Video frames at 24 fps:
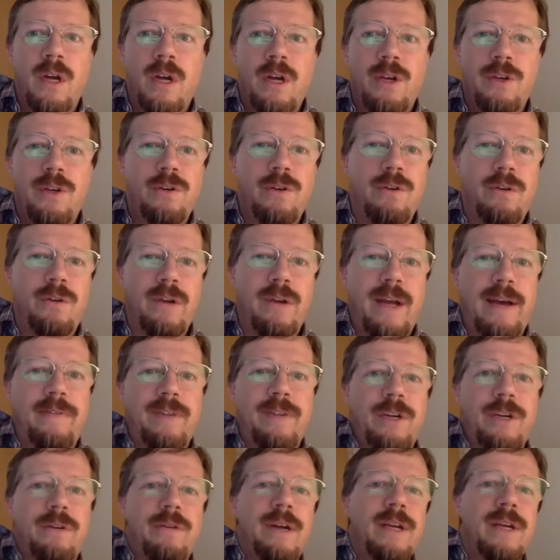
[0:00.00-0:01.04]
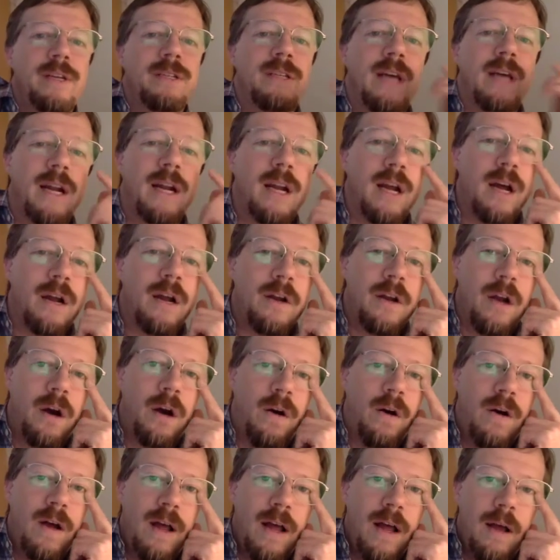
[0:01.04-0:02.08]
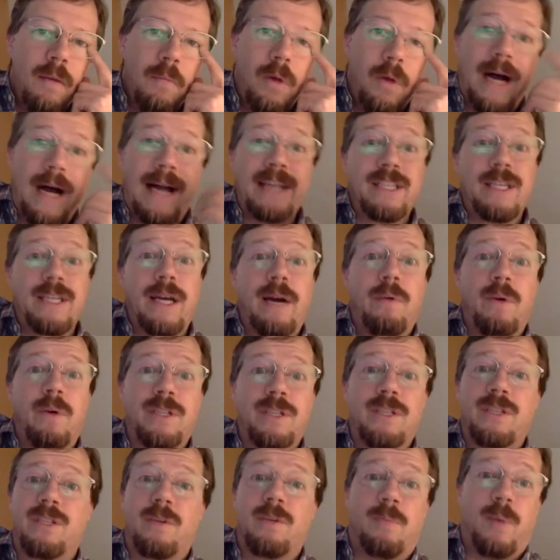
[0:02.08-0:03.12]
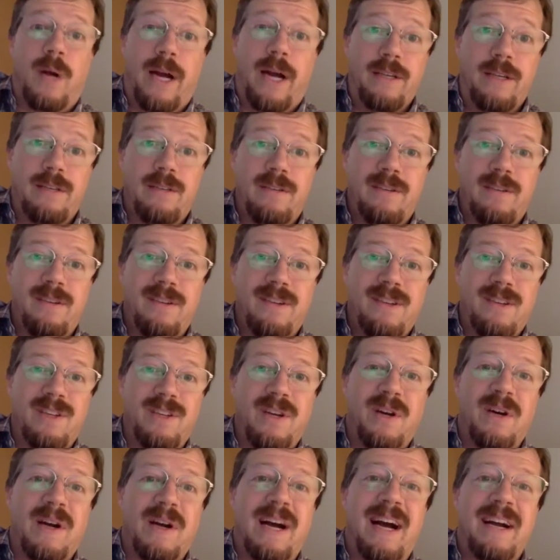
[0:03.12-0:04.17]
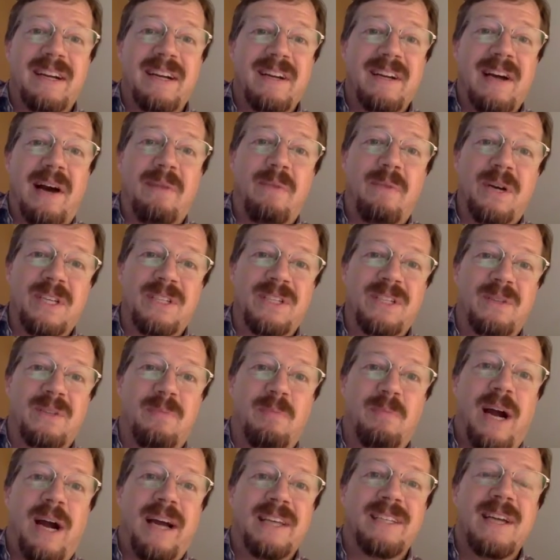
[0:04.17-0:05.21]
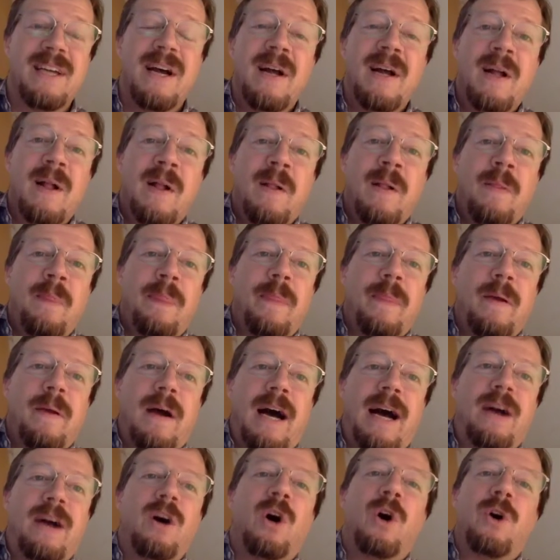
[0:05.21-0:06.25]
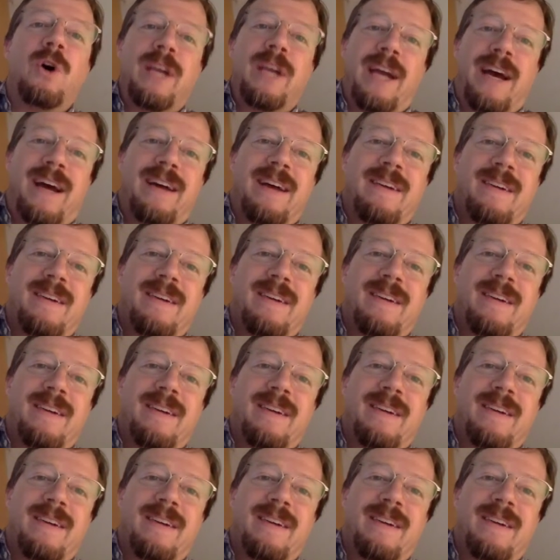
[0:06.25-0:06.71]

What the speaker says: you don't have a degree? He's like, no. Well, actually, I wasn't surprised. I wasn't surprised. Oh yeah,